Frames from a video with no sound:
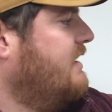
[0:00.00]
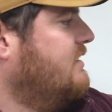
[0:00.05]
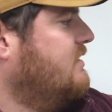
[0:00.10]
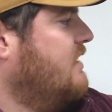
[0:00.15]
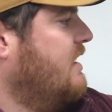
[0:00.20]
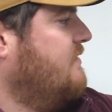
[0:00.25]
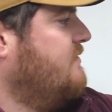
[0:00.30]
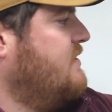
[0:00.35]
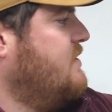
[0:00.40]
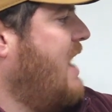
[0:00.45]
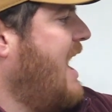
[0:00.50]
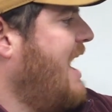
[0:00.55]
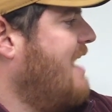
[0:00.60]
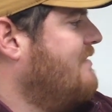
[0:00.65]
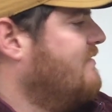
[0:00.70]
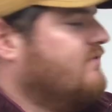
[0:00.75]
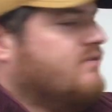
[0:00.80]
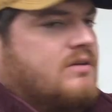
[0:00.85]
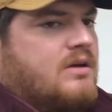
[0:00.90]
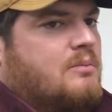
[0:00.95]
if you
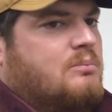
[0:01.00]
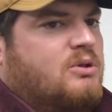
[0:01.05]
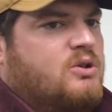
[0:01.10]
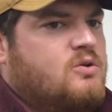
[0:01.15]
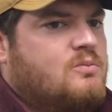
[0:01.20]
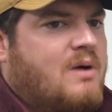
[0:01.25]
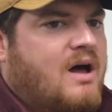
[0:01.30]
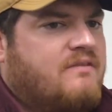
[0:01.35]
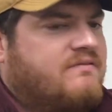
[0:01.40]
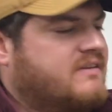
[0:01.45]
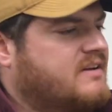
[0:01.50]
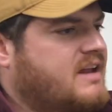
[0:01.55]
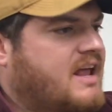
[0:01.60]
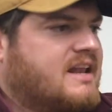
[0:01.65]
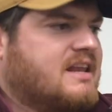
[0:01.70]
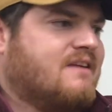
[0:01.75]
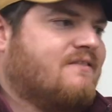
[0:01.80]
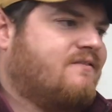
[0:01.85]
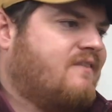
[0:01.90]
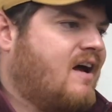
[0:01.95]
have a blue muffin
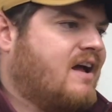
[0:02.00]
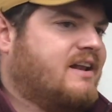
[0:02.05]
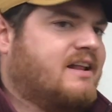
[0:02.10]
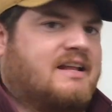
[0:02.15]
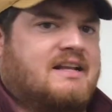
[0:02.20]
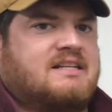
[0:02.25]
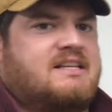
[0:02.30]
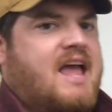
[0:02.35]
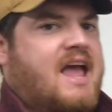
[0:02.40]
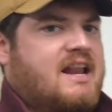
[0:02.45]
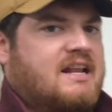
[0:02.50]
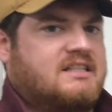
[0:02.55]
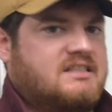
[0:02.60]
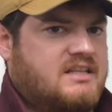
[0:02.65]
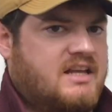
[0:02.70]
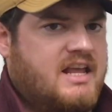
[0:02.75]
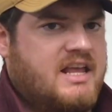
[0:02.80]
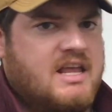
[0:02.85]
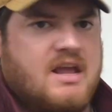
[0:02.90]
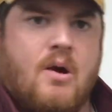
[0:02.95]
and you find it in
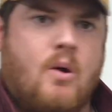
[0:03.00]
Tennessee,